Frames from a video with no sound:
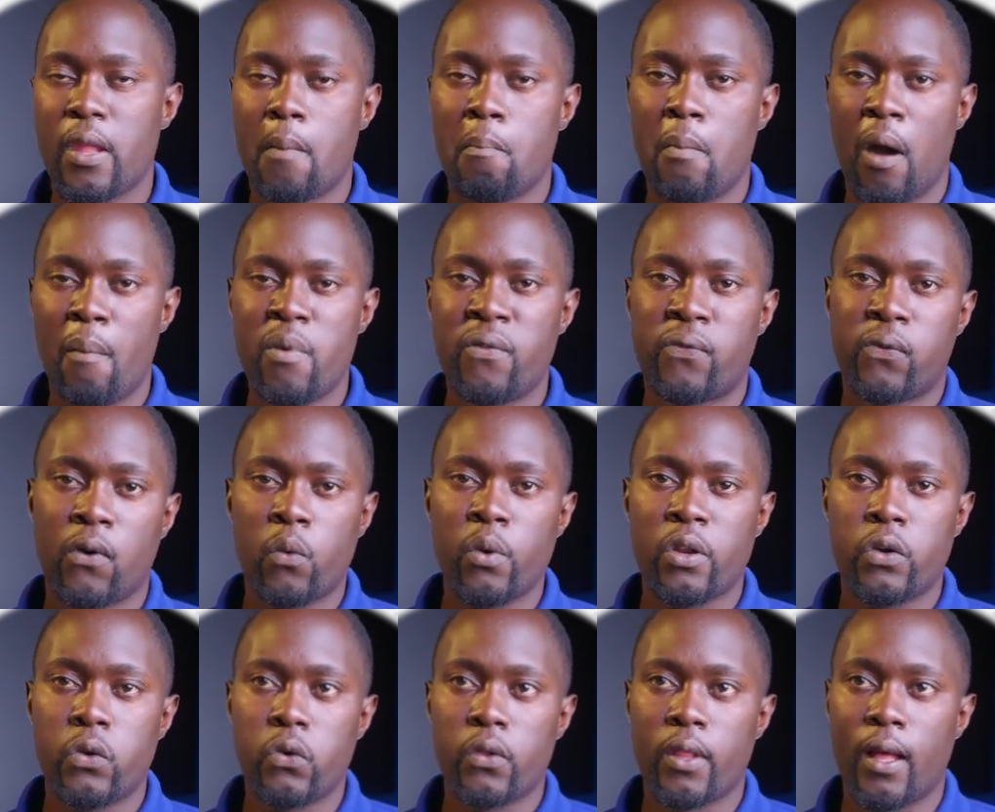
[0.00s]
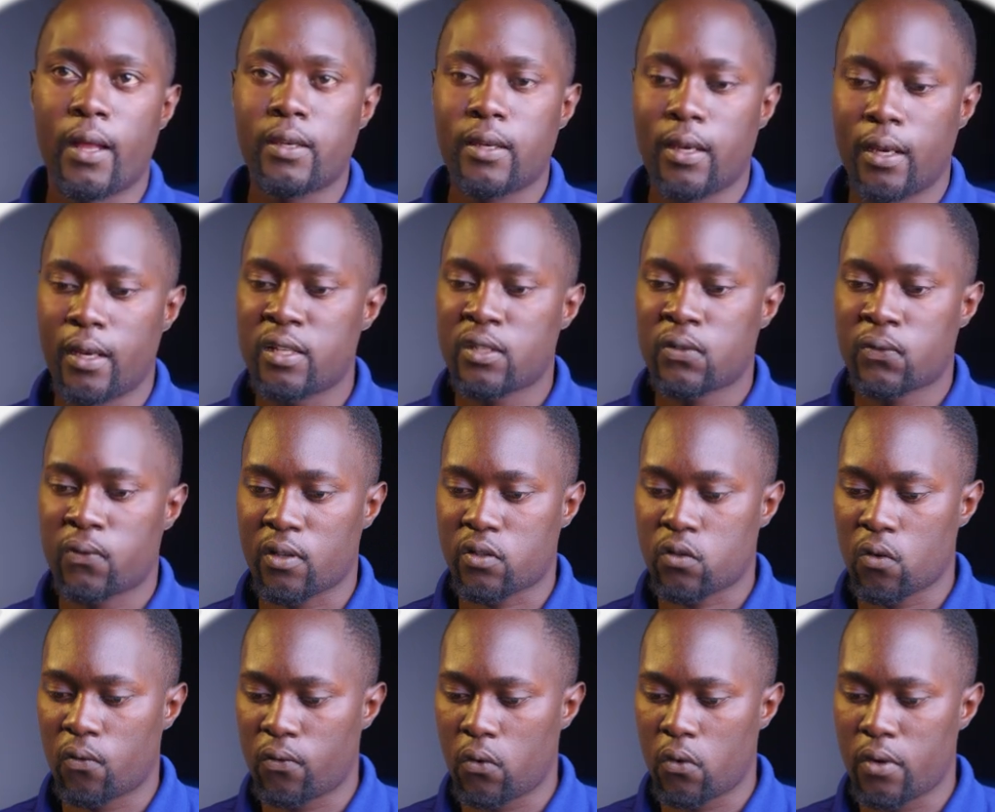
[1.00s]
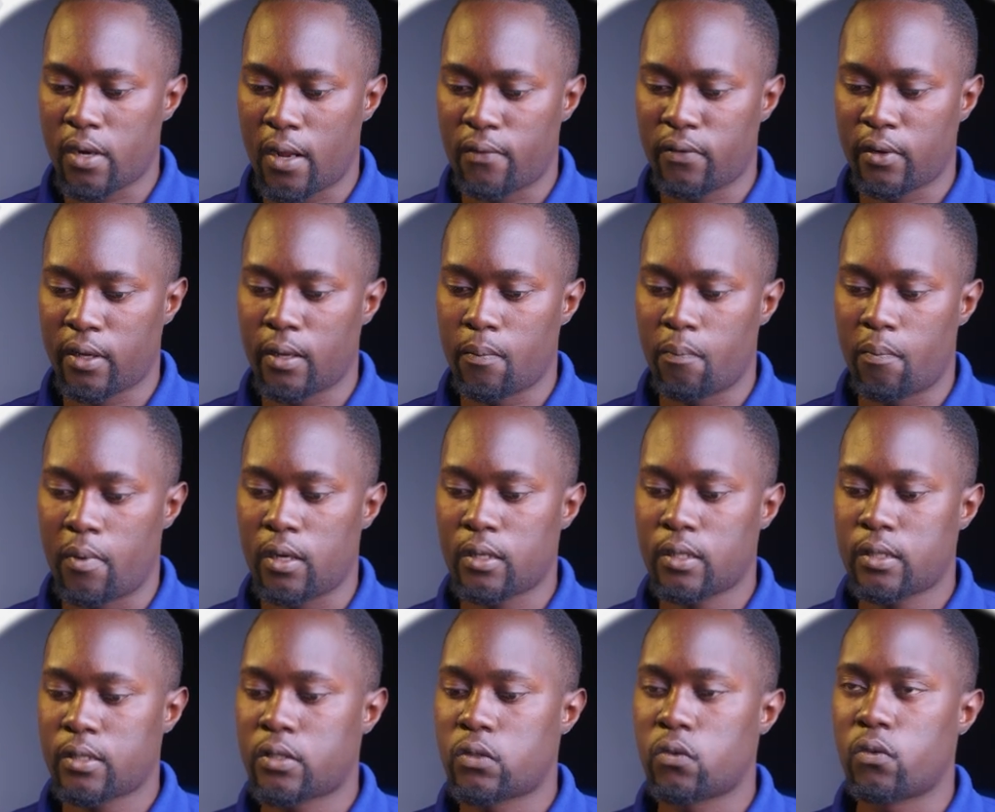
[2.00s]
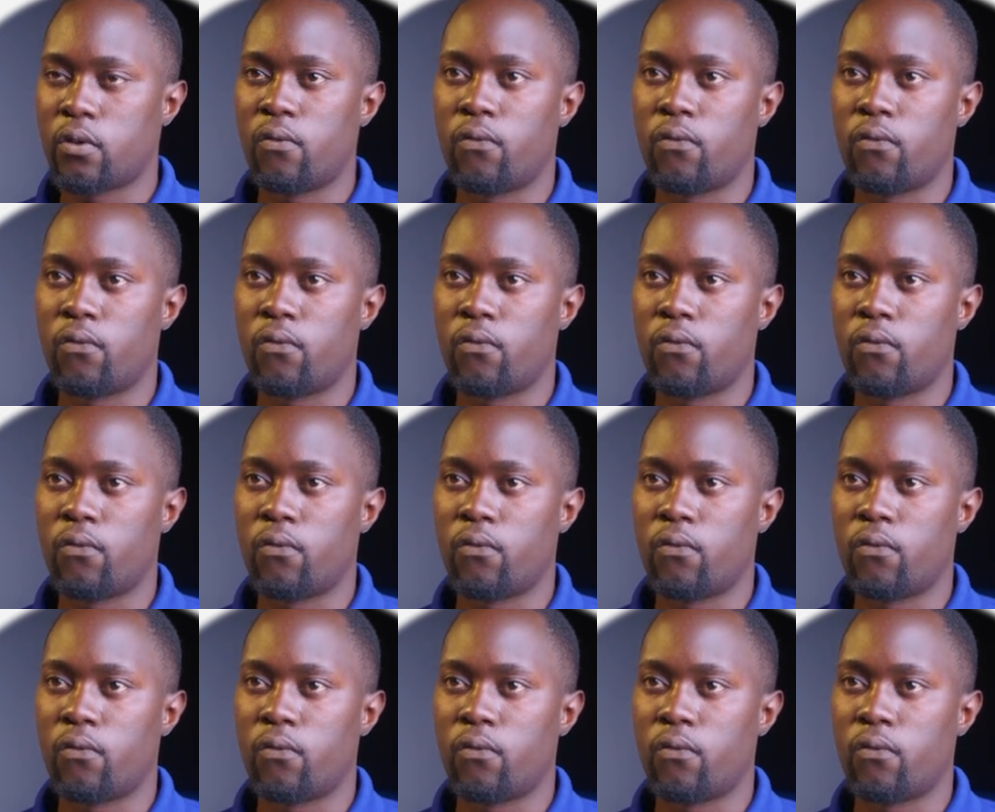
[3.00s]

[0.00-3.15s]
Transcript: But before we do that, let's first of all navigate back to the